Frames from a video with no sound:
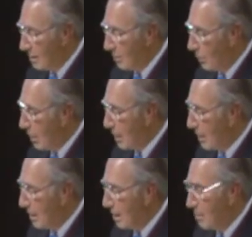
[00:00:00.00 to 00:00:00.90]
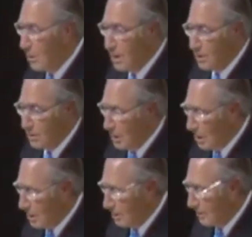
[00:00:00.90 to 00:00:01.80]
Why I came, I know
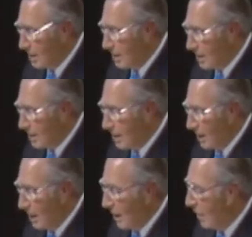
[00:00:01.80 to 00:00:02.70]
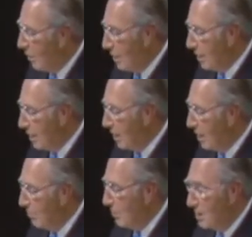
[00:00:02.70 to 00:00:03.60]
not. How I
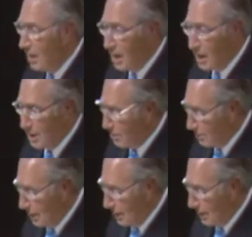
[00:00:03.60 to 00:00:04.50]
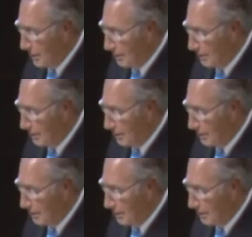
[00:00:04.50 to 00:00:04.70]
came, I know not.